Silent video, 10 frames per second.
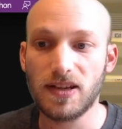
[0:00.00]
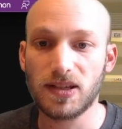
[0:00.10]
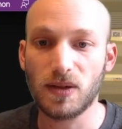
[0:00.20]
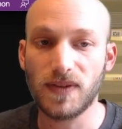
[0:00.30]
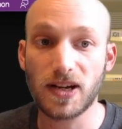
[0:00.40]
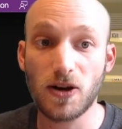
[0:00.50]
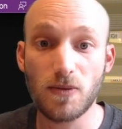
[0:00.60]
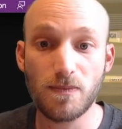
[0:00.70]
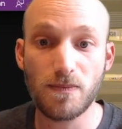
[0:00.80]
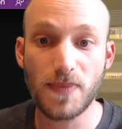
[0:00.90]
So if I
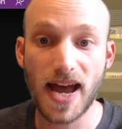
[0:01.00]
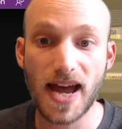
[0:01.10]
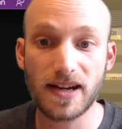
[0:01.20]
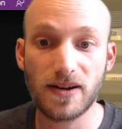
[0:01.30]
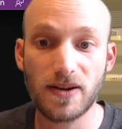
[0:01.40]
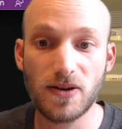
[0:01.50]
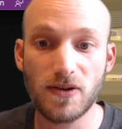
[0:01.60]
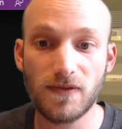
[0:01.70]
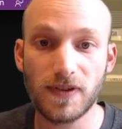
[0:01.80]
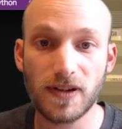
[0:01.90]
go back
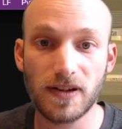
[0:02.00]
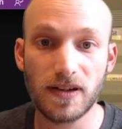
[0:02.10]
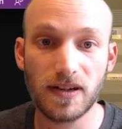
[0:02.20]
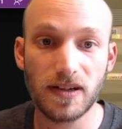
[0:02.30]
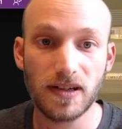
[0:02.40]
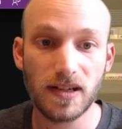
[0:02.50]
over